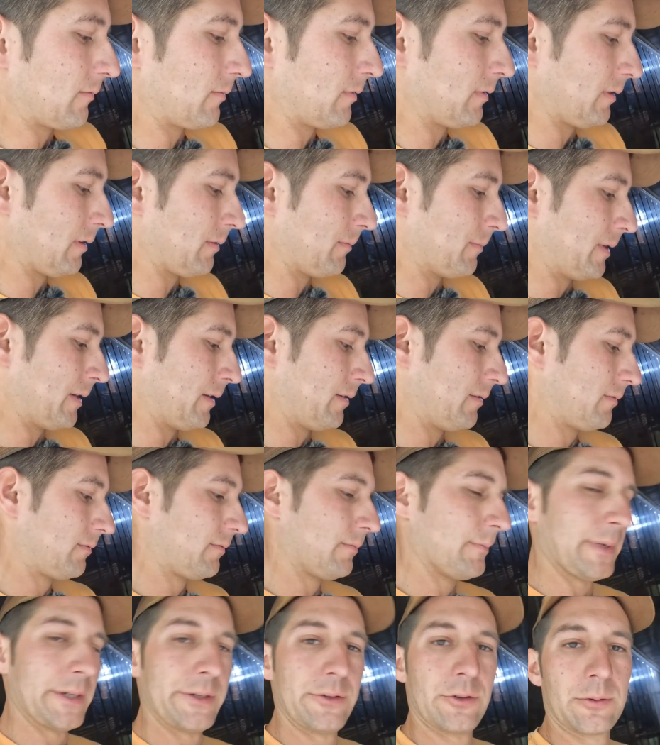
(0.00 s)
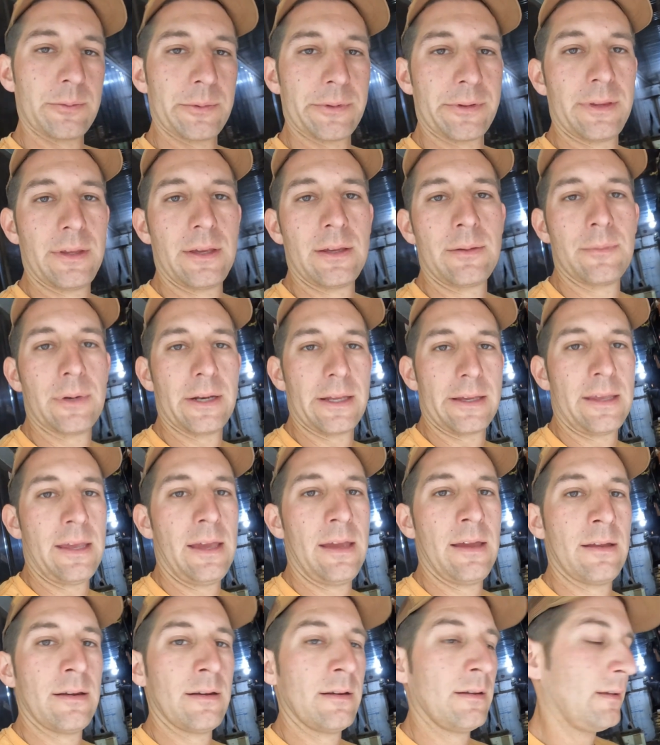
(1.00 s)
really my normal thing, but I
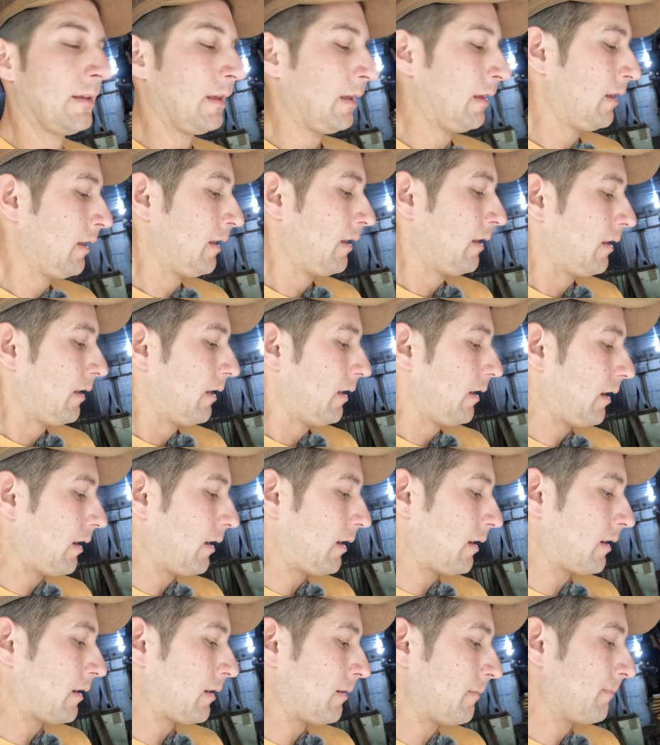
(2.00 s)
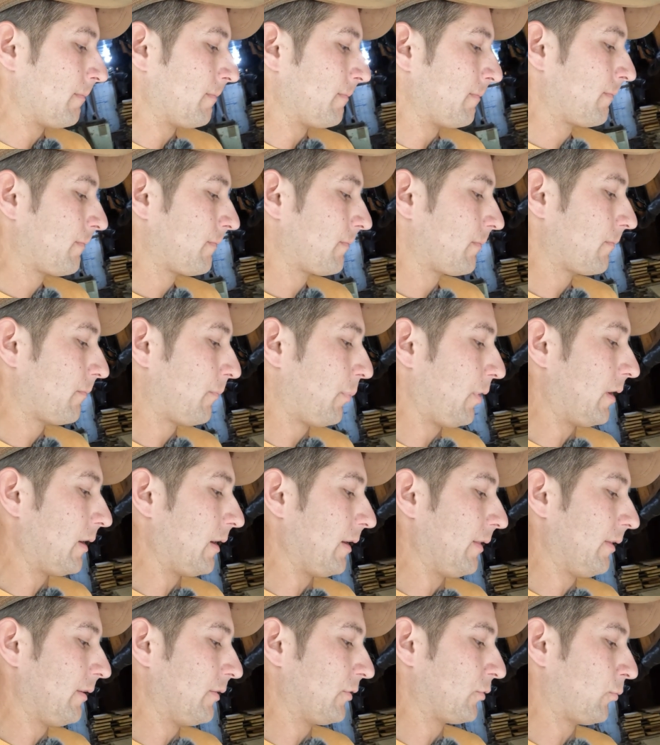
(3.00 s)
can.
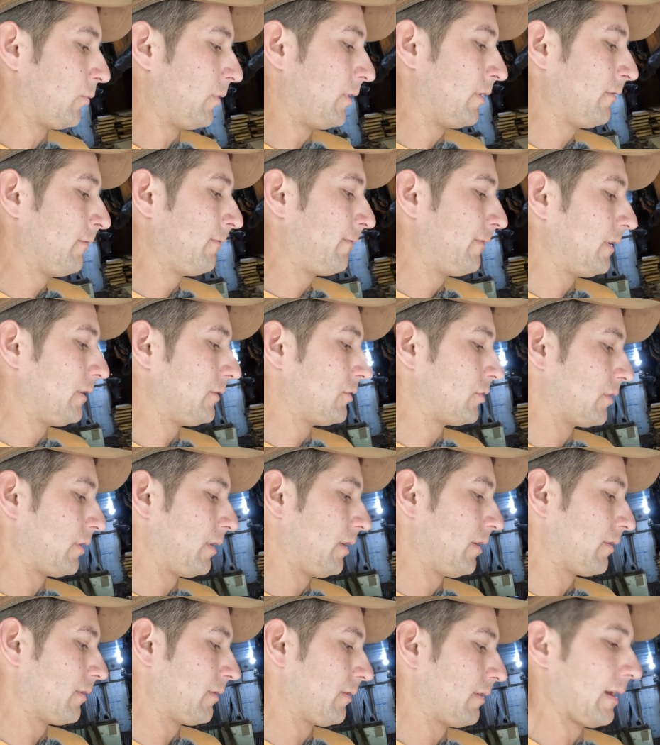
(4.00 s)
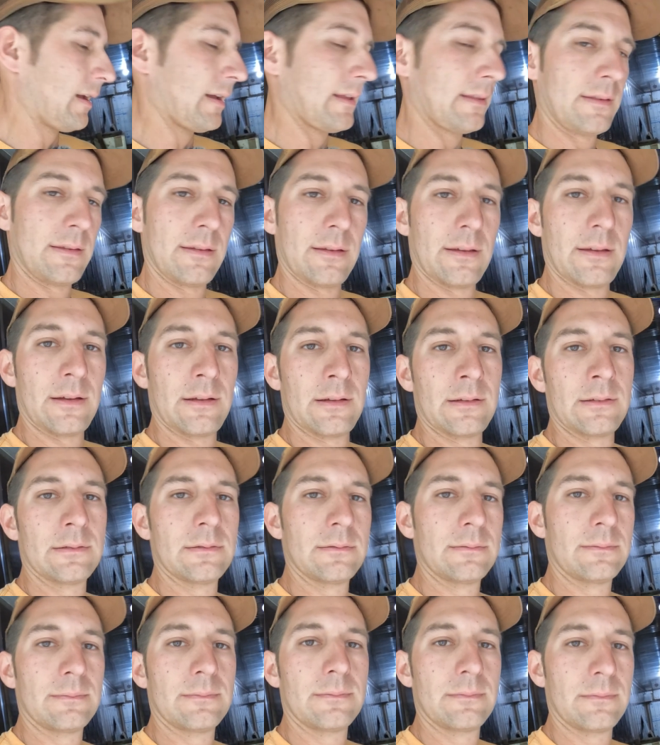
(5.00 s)
But there's one feature here that
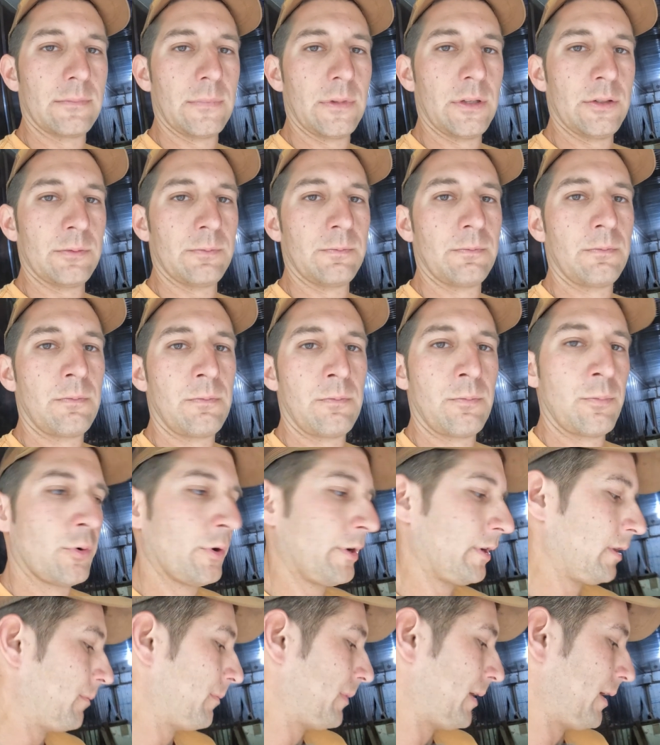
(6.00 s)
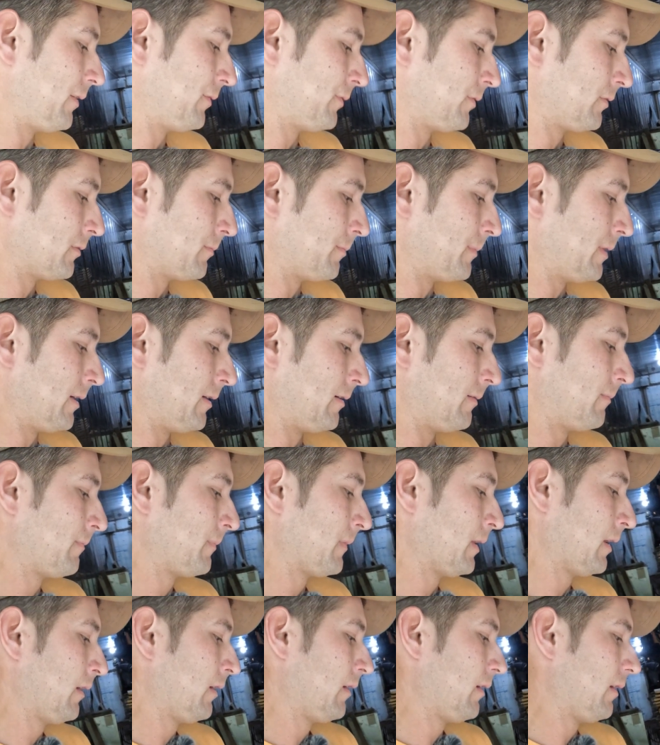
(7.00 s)
is pretty amazing to me,
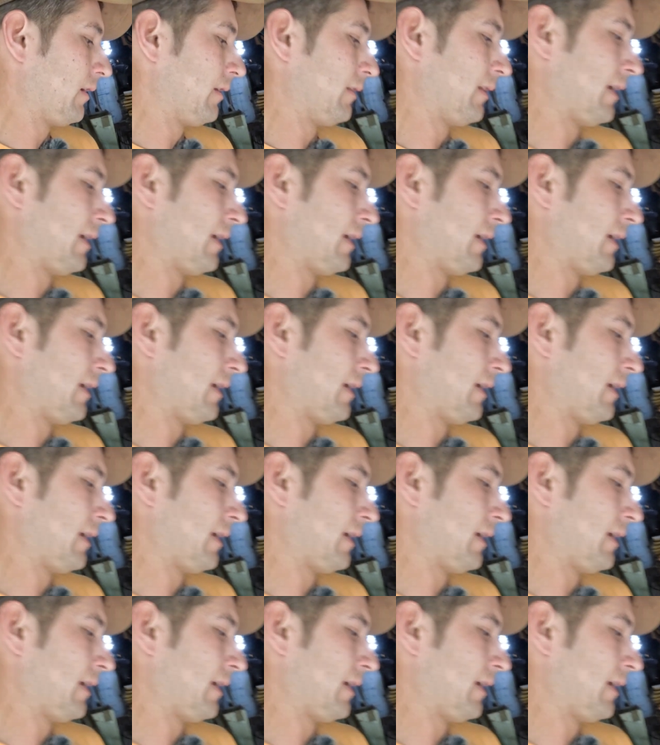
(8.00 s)
and